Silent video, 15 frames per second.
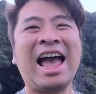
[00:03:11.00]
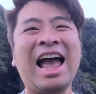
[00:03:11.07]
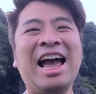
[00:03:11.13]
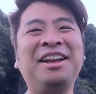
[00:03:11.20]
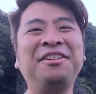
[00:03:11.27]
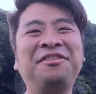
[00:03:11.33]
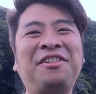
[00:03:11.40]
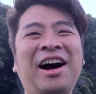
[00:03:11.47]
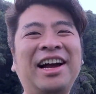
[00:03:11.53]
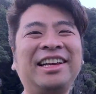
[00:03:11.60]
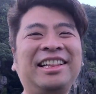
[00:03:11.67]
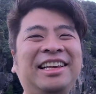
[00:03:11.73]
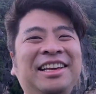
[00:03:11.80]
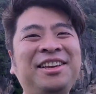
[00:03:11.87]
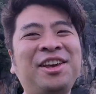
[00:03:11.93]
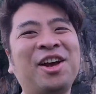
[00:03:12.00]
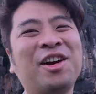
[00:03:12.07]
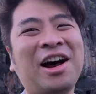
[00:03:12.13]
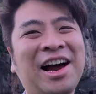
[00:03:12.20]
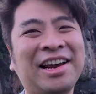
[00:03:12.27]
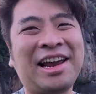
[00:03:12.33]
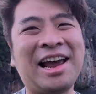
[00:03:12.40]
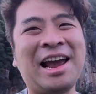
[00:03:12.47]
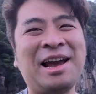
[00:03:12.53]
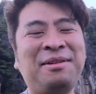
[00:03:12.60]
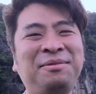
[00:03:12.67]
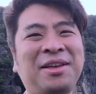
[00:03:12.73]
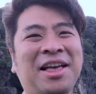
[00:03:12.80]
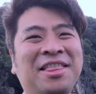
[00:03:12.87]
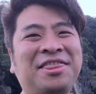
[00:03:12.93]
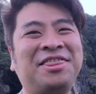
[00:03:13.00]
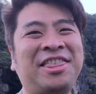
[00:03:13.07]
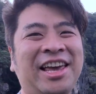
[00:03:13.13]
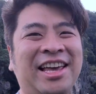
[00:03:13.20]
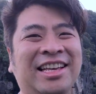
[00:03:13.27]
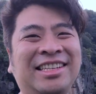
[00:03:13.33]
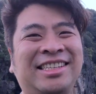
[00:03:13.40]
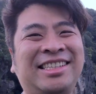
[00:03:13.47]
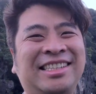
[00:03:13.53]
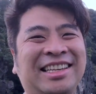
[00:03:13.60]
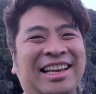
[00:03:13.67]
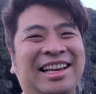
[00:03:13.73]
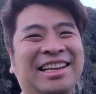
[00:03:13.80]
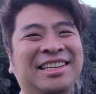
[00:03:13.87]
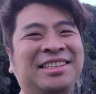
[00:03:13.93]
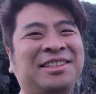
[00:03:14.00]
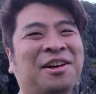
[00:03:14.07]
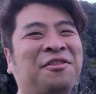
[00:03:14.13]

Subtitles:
And finally, here I am. This is the